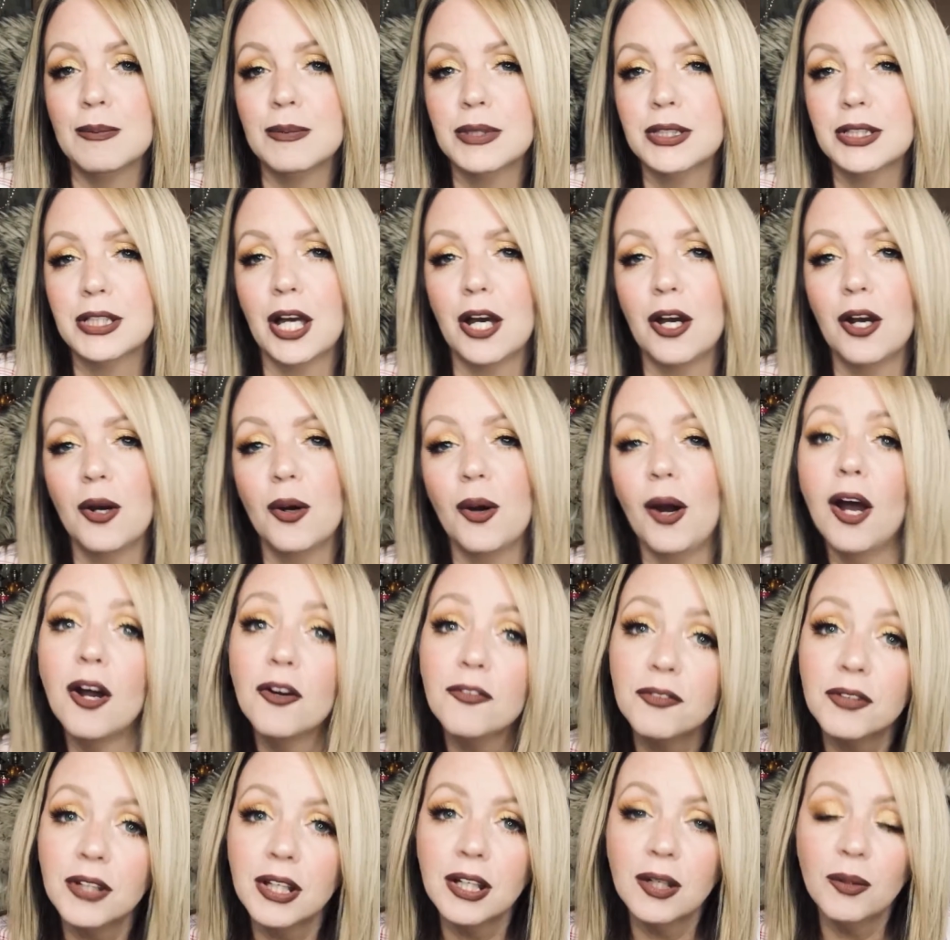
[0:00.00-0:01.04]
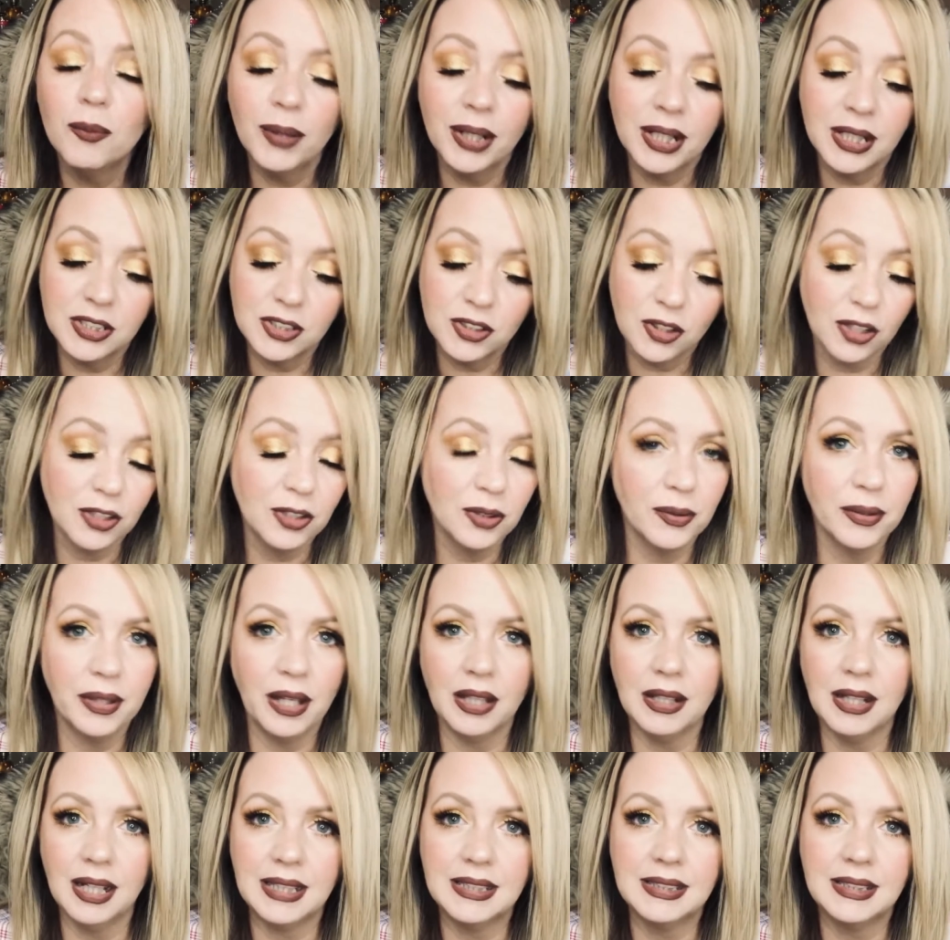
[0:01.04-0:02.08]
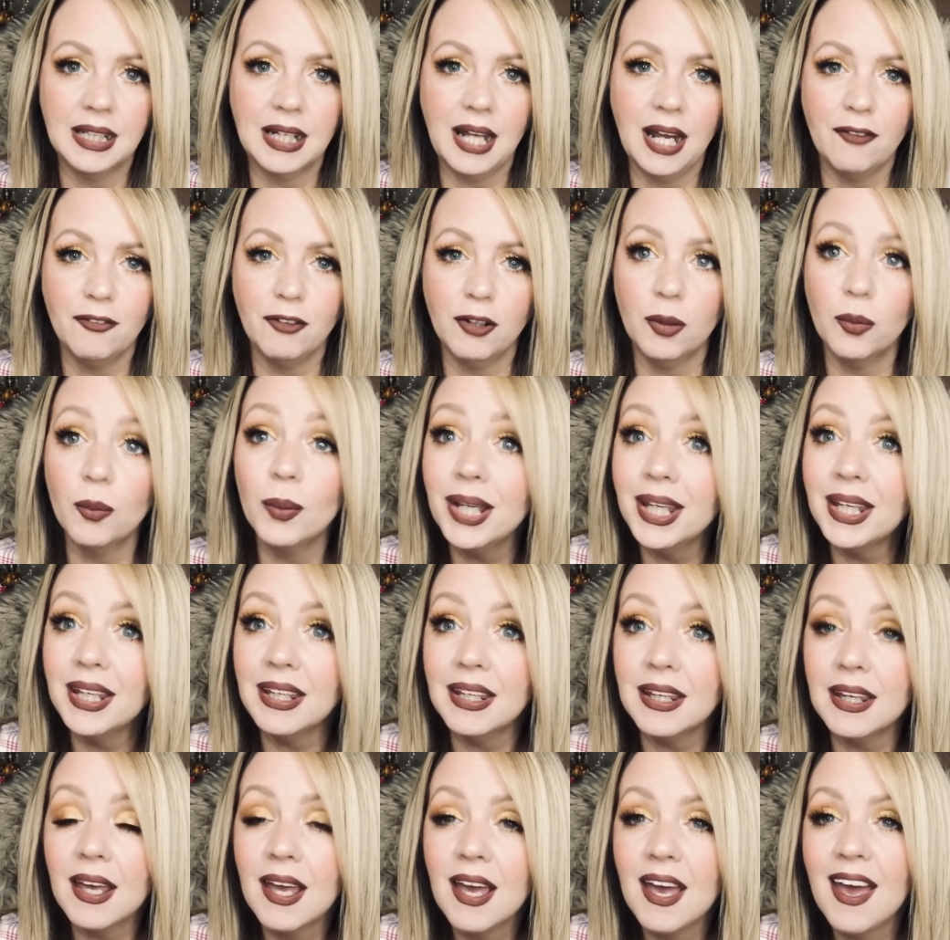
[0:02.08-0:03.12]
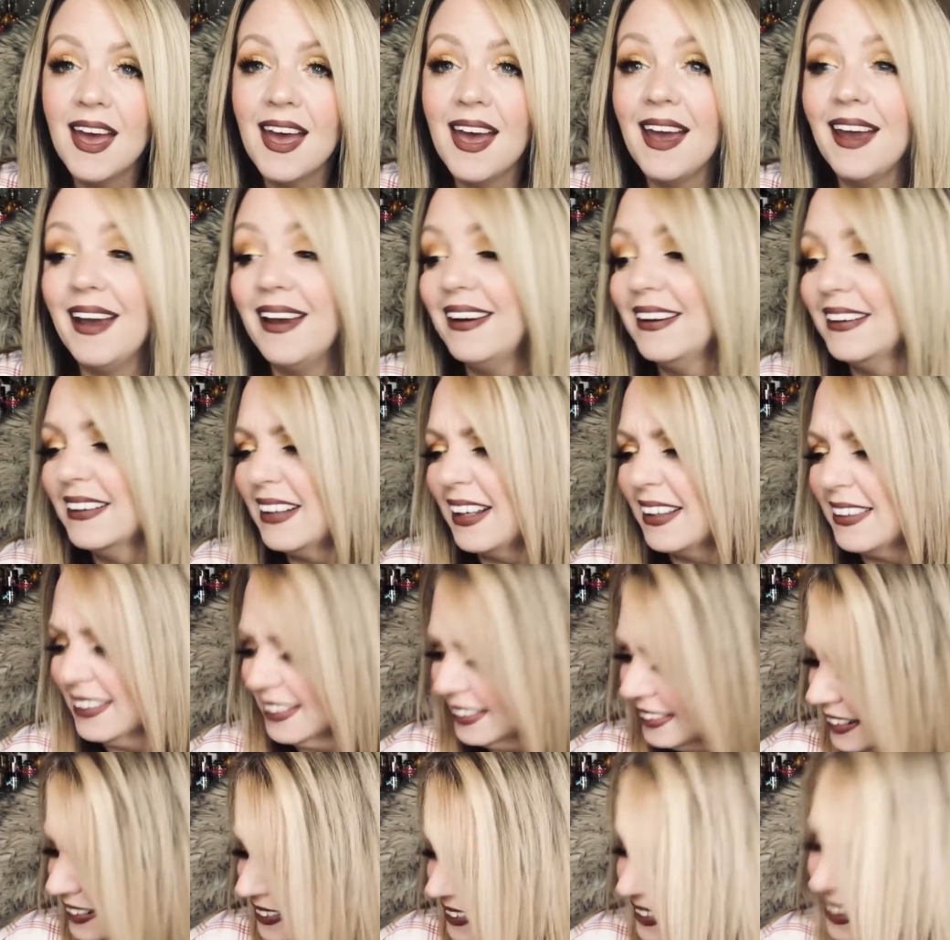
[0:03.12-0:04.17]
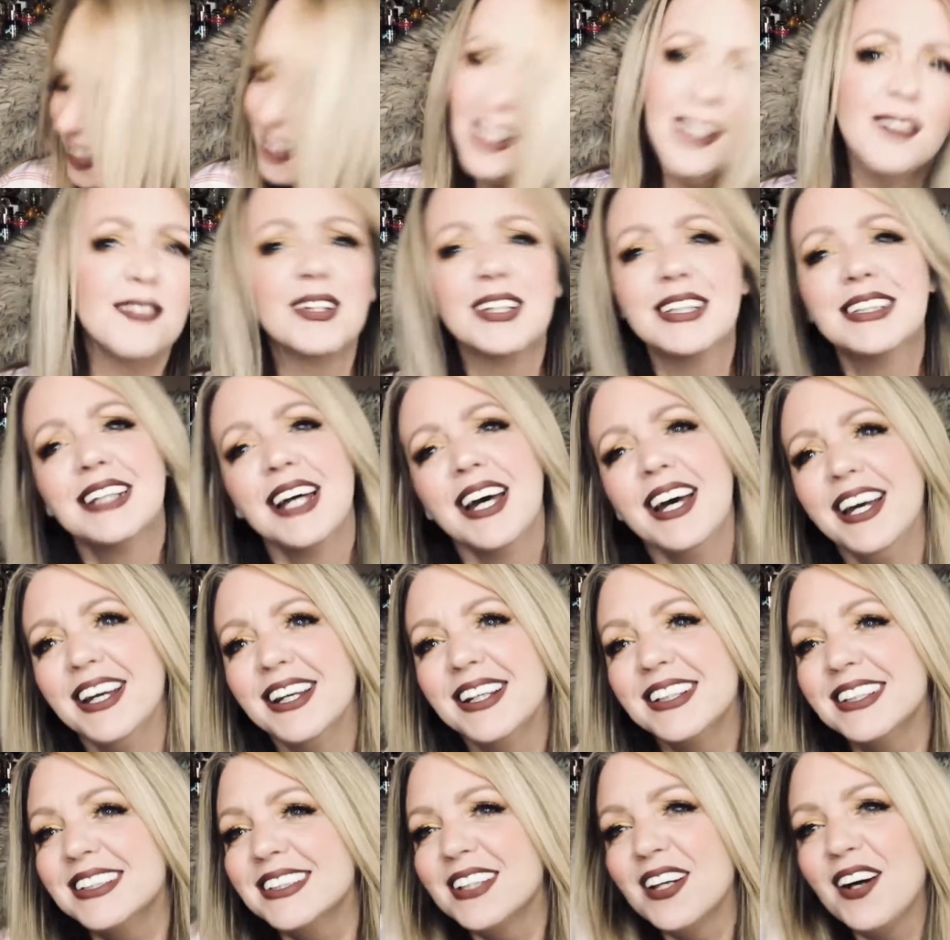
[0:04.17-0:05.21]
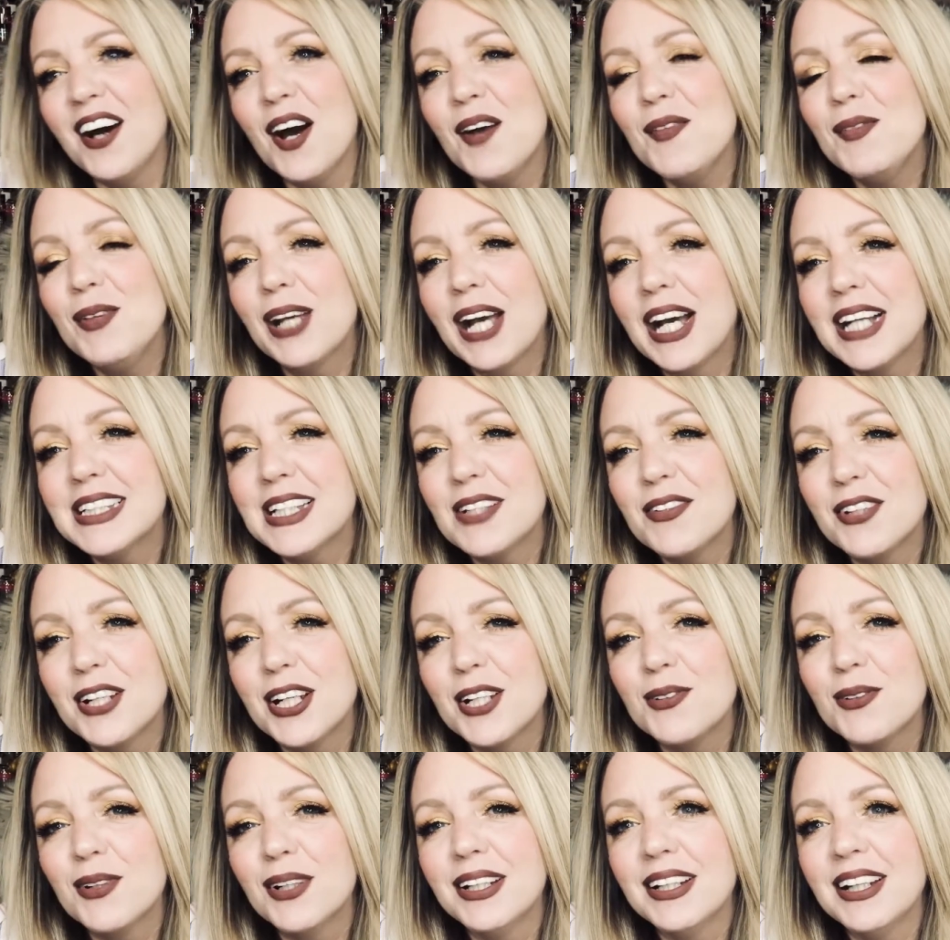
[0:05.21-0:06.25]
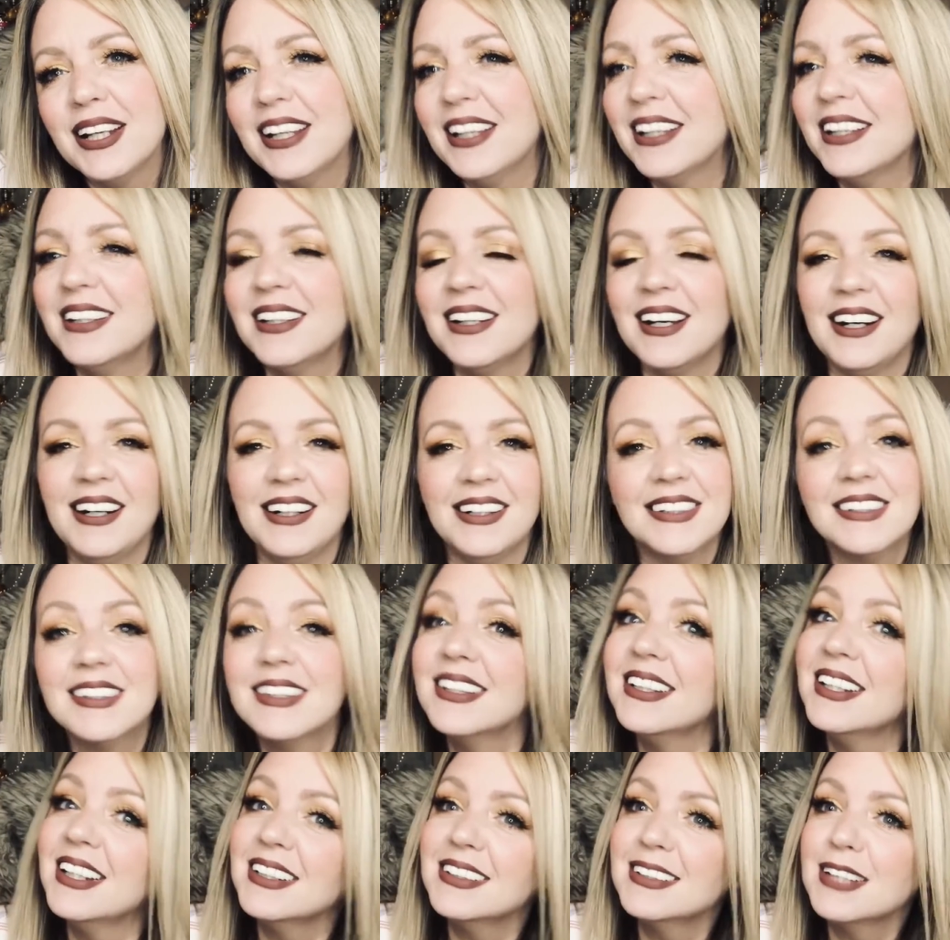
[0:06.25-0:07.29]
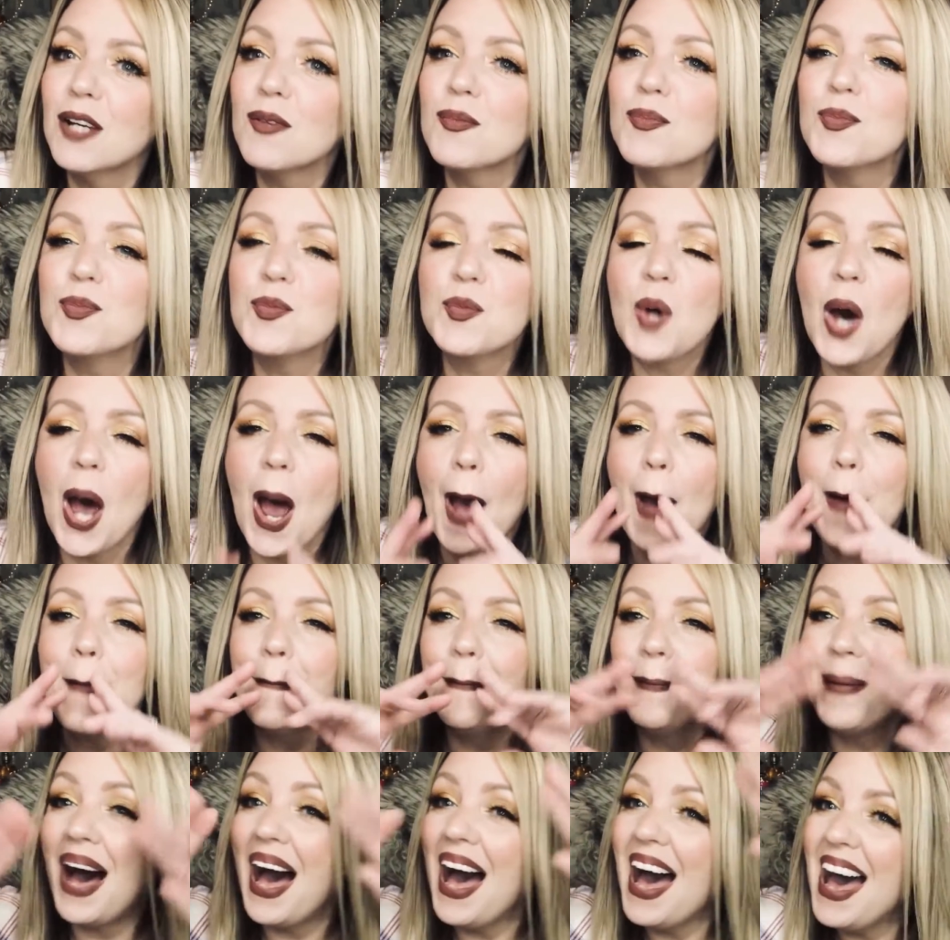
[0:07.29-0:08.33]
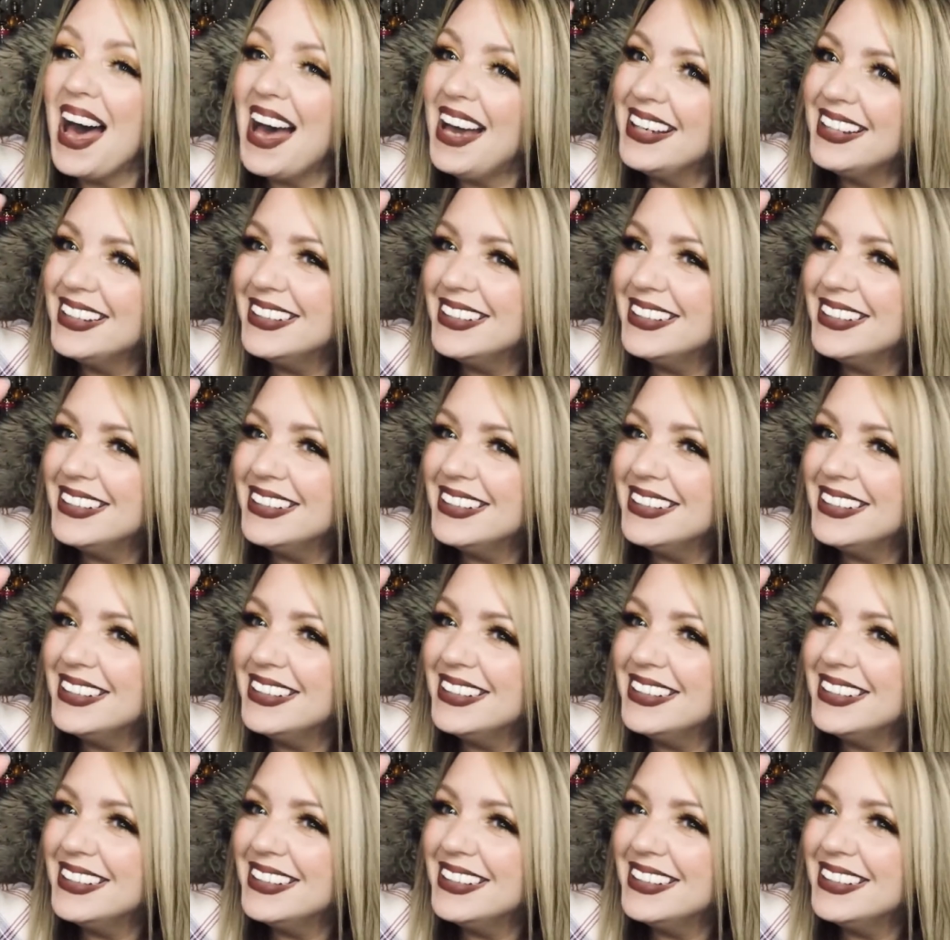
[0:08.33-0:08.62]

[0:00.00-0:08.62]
So hopefully we can start doing that, like I said, every week. And I think that's all I want to say. So I hope you guys have a good one, and I'll see you next time. Bye.